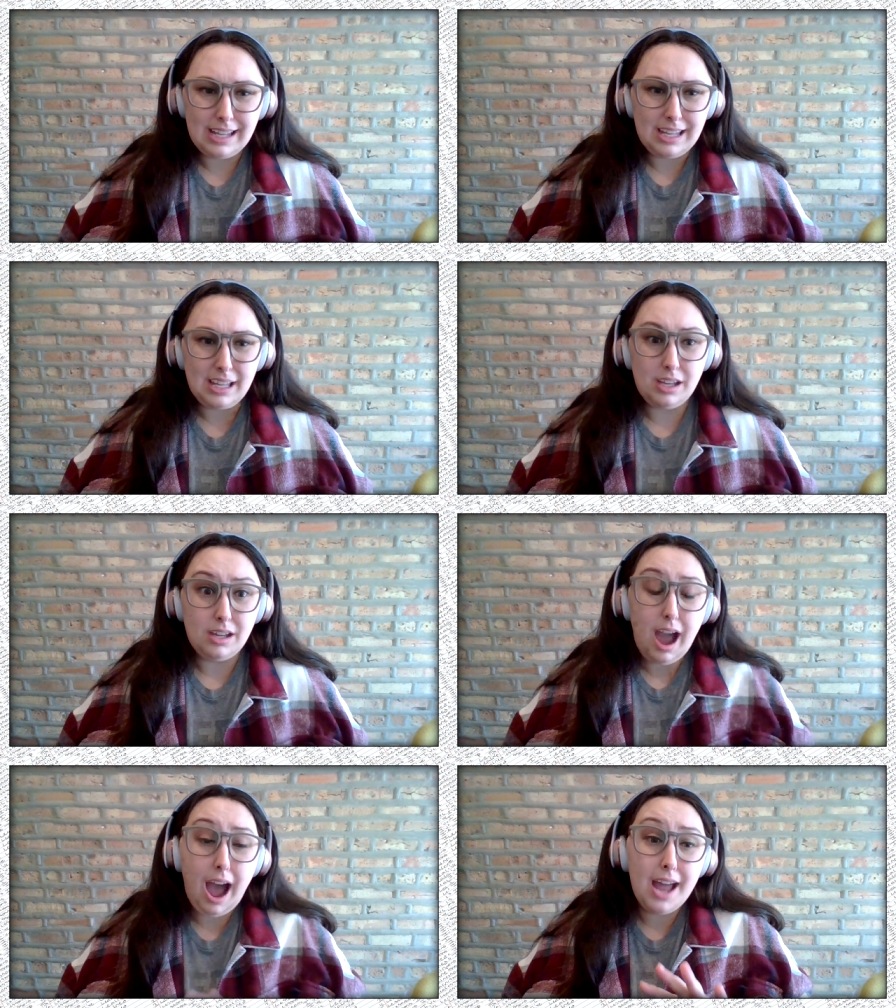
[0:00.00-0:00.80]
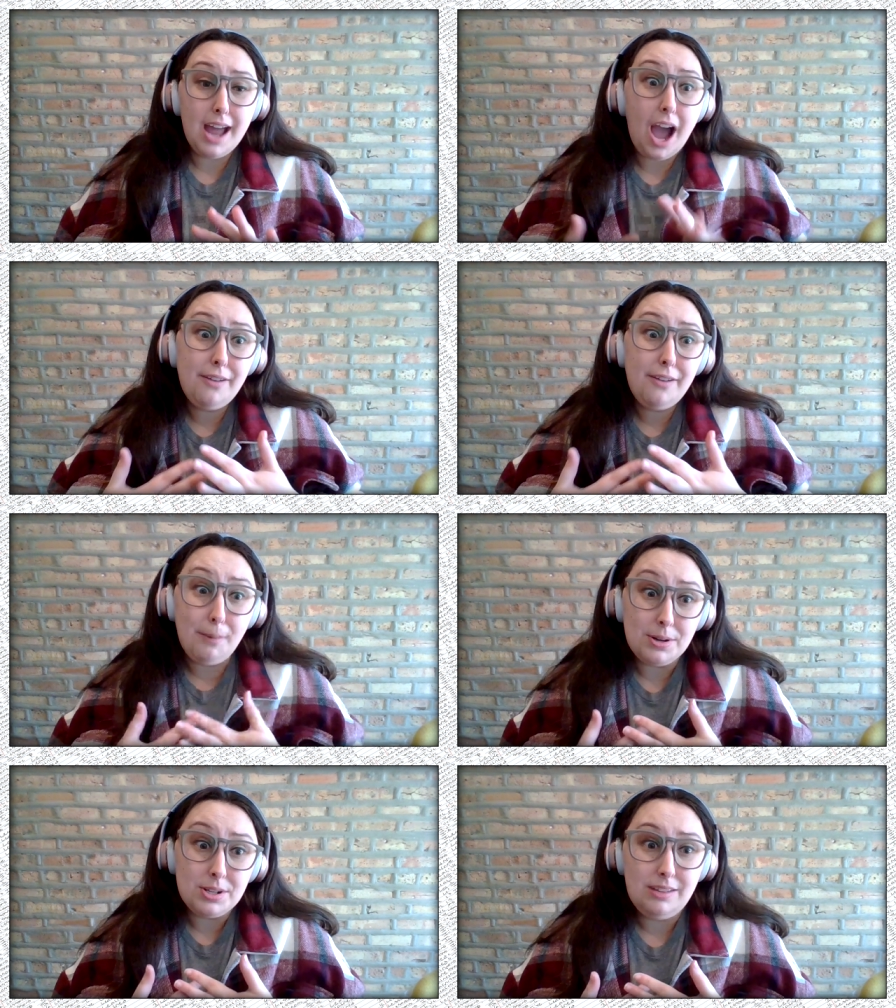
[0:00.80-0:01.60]
Like I, I
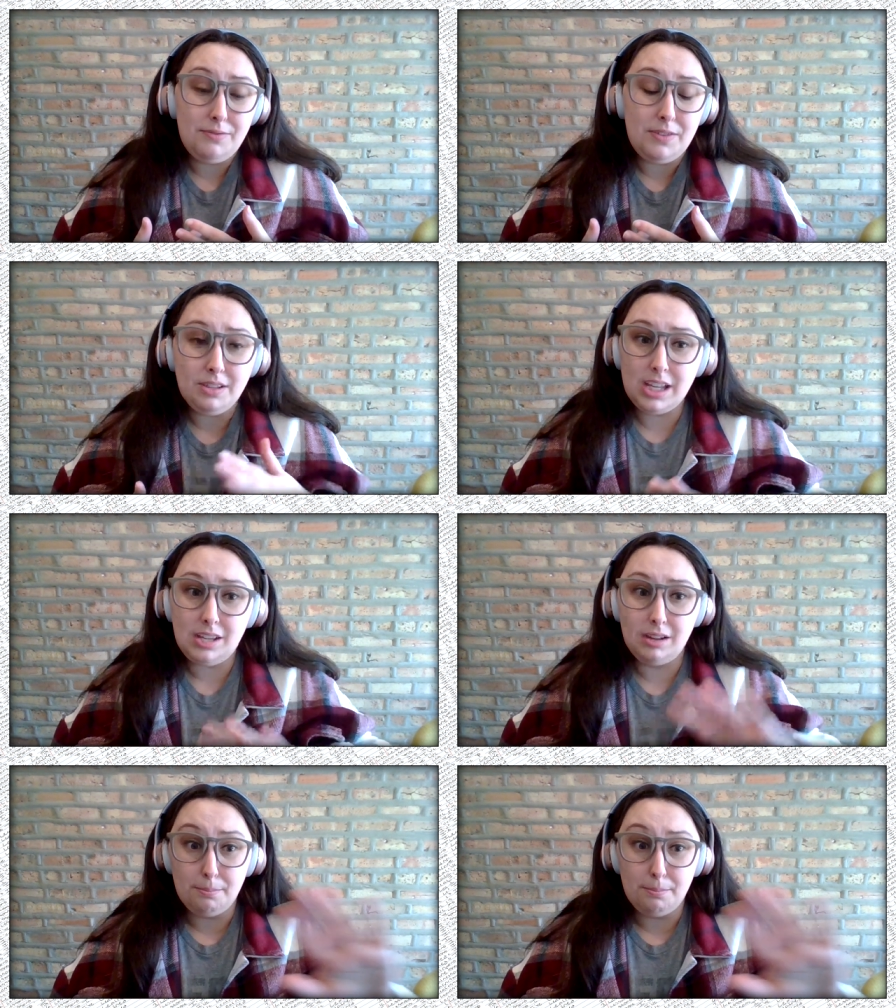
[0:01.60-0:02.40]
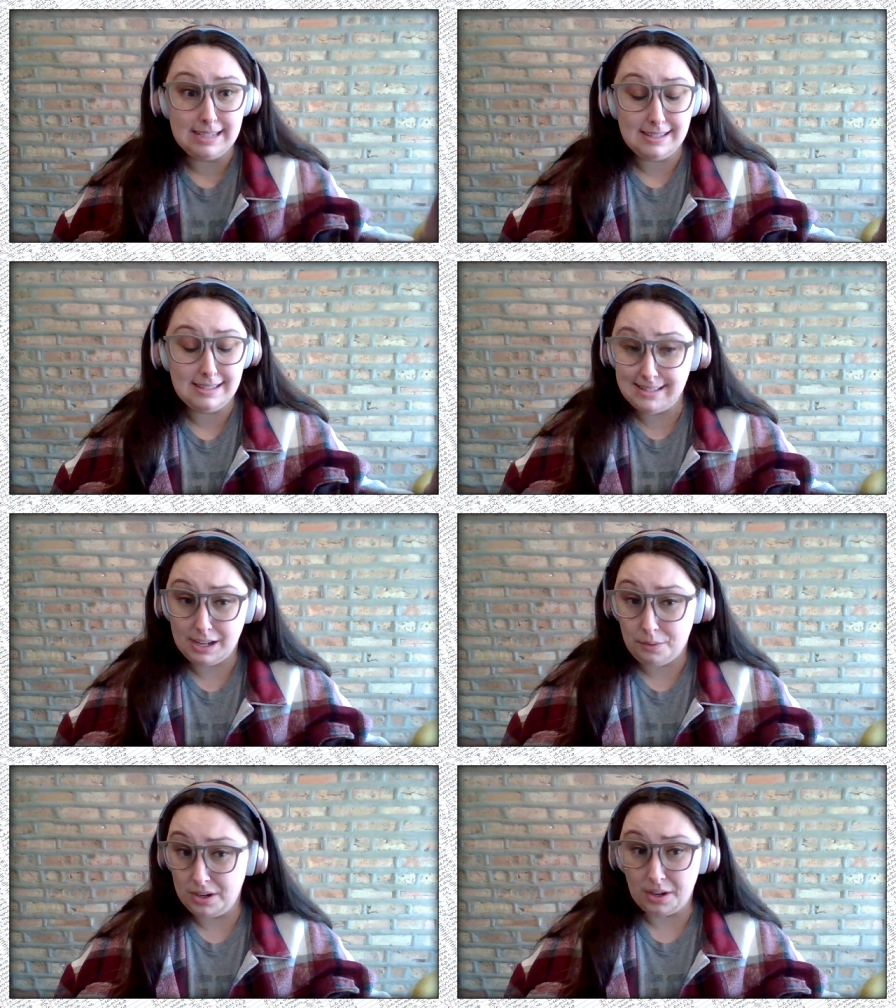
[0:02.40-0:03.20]
personally feel like your business
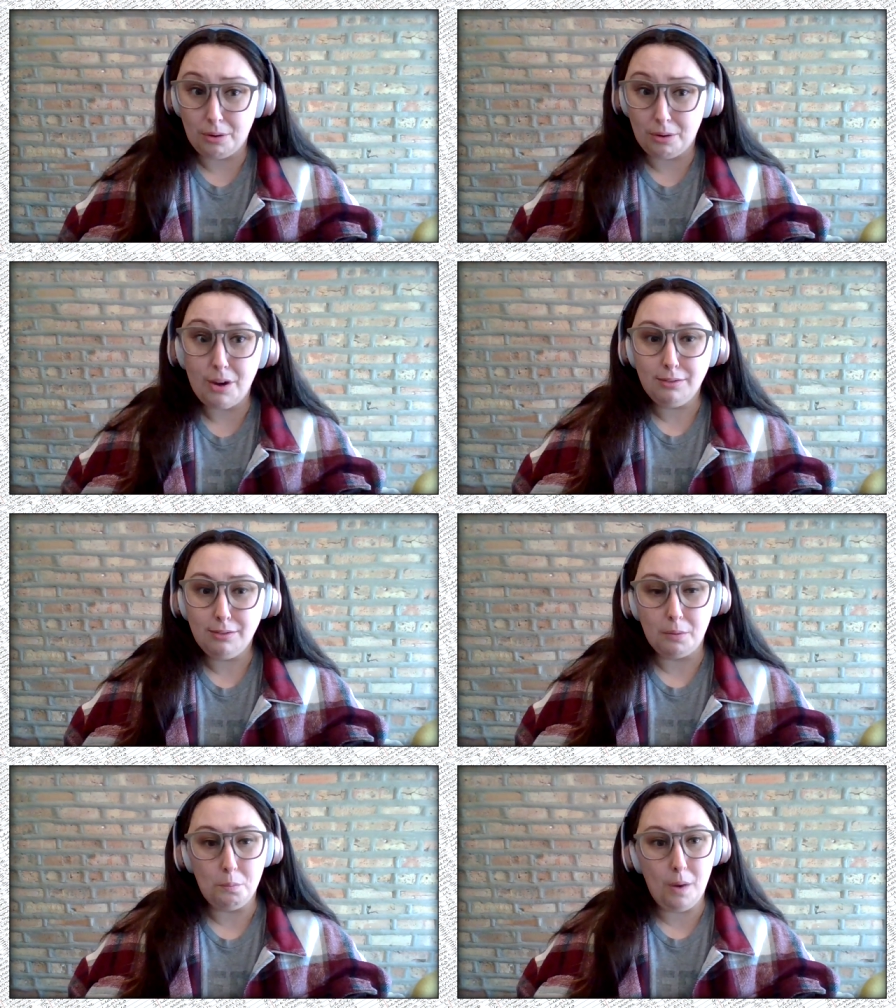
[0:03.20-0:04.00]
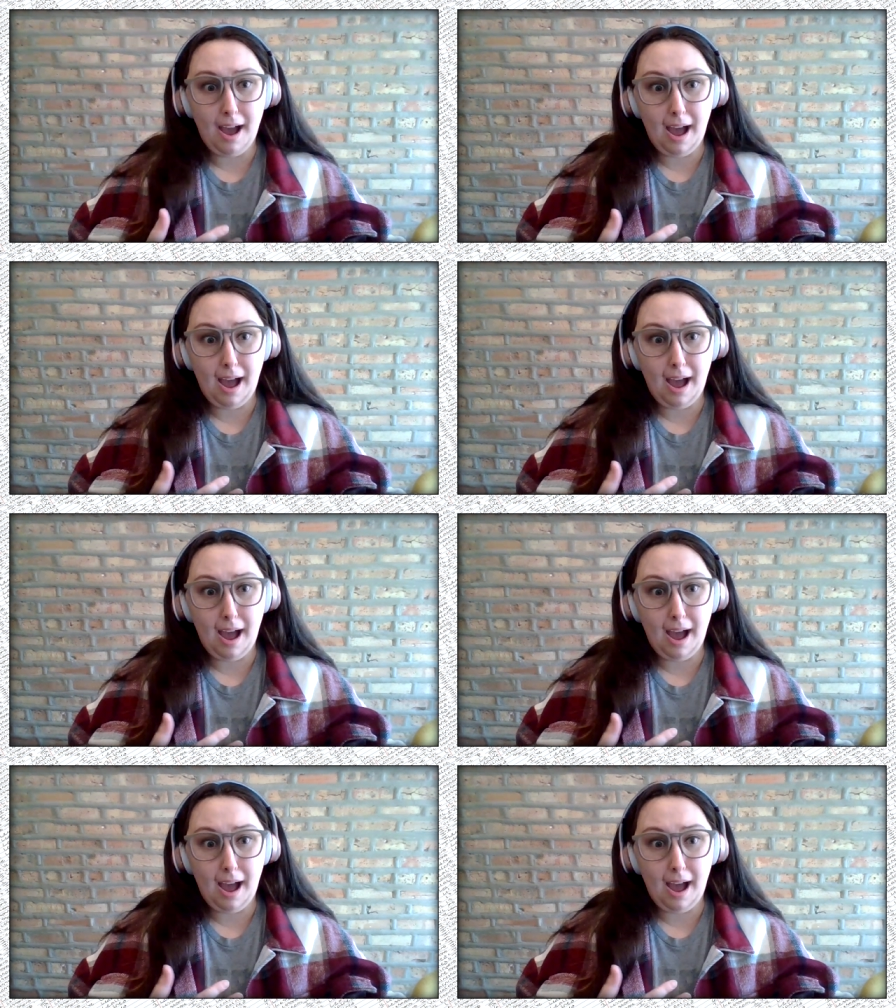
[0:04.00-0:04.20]
isn't going to grow from what